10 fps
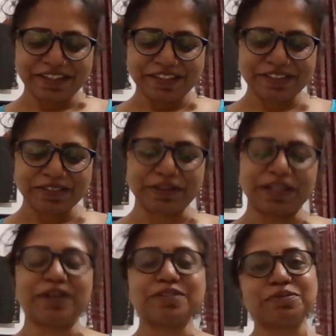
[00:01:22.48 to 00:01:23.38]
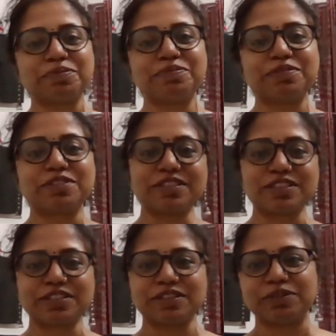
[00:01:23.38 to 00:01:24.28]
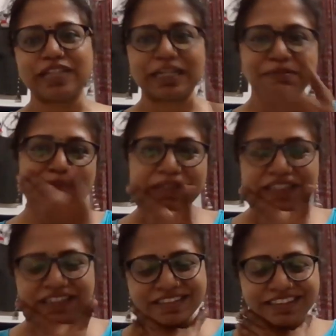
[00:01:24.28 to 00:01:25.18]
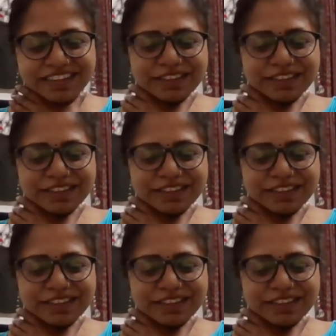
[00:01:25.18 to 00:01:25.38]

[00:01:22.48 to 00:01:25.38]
So yeah, so let me begin